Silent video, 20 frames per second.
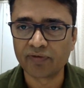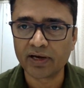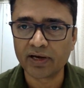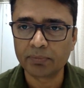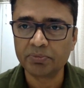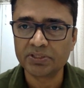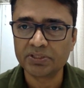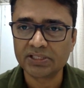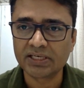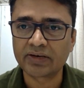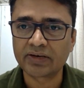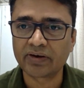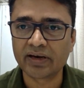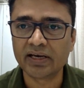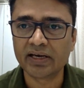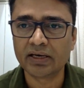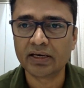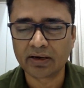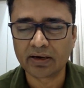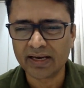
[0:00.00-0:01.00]
Let me see it
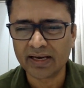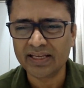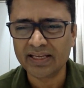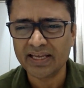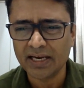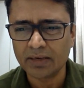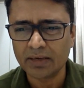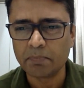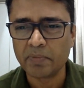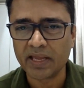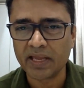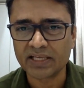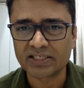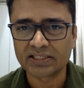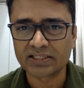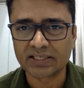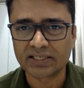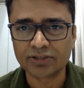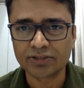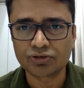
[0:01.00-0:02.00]
really it makes
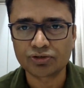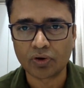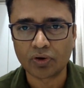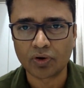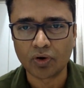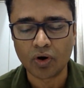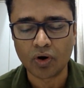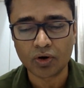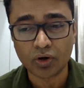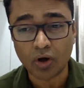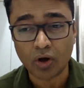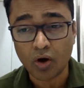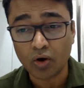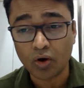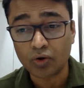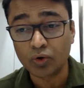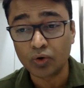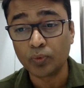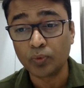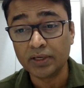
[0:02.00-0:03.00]
sense or not,
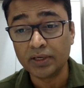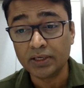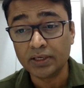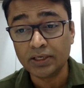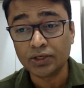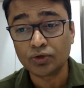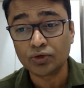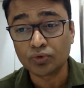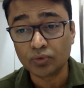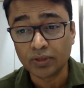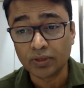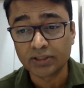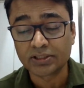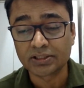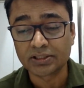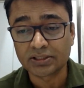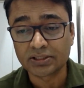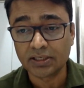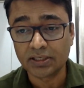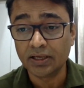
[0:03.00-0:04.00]
or do we need to
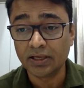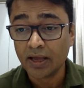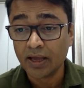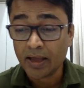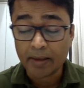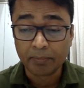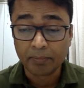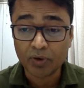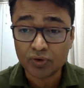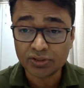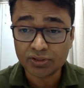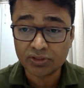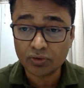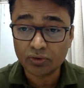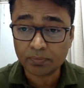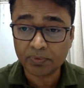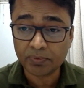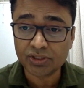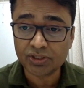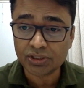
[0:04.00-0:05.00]
necessarily, because in
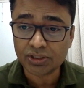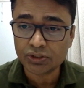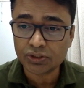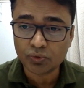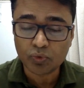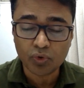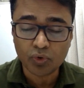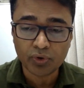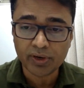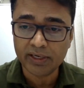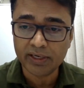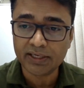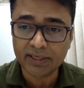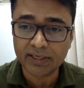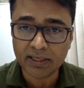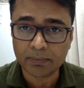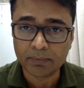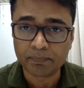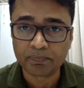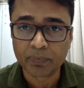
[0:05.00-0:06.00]
Upanishads you go really
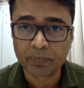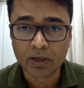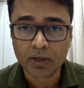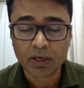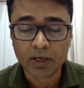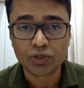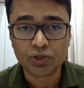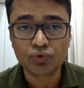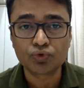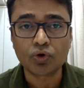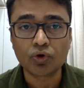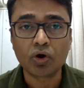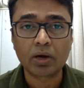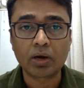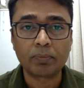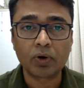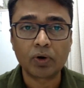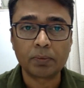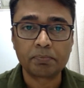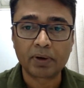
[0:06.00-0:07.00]
deep. You talk
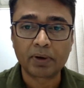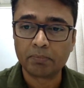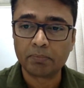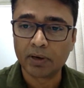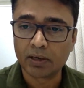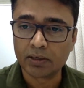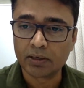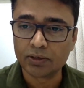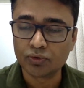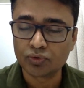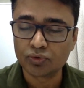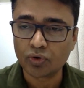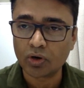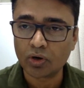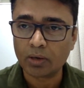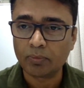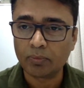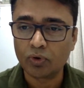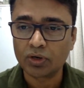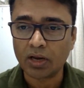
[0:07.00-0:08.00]
about Brahman, you talk
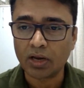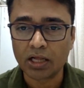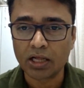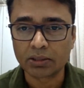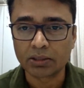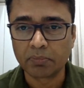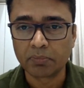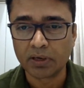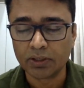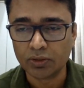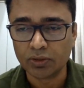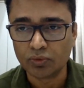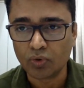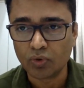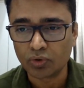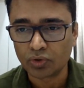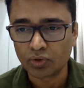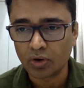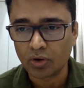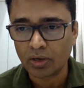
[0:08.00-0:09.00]
about Atman,
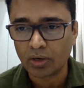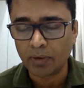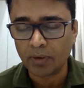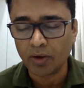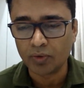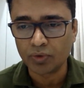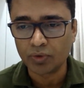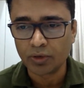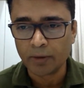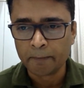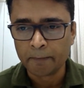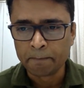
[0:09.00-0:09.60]
you talk about